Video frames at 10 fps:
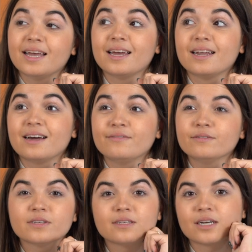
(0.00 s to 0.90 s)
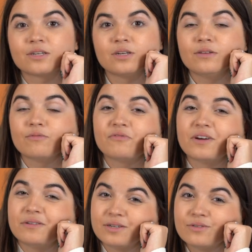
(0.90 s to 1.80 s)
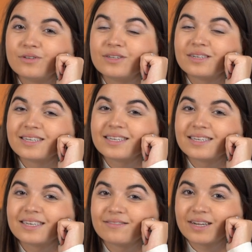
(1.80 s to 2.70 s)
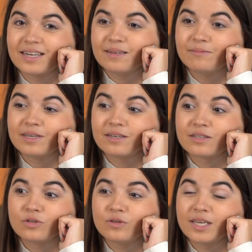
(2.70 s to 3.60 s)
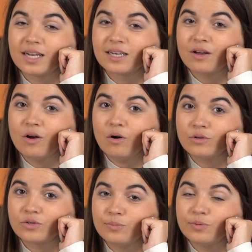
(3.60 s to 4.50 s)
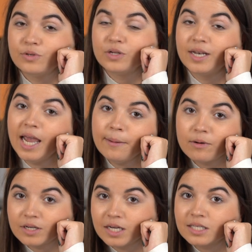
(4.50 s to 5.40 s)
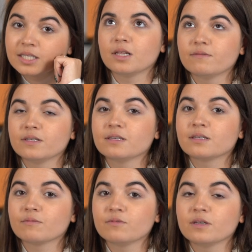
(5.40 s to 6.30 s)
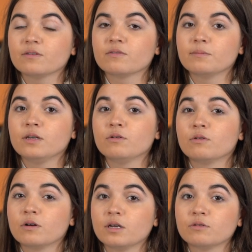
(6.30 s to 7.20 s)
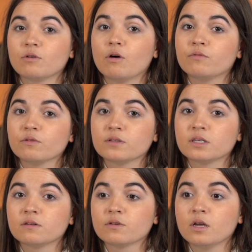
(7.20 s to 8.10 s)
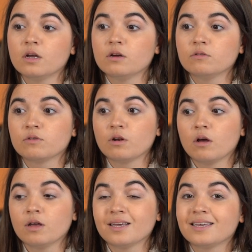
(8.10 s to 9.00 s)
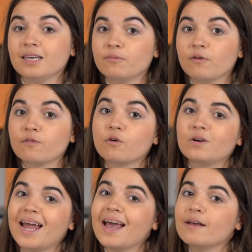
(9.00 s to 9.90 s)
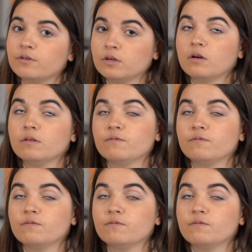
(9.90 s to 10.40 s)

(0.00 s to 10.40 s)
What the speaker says: And I think this is actually a very good gift idea because you can also put your name on it. This is something the man you're going to offer this gift is gonna keep forever,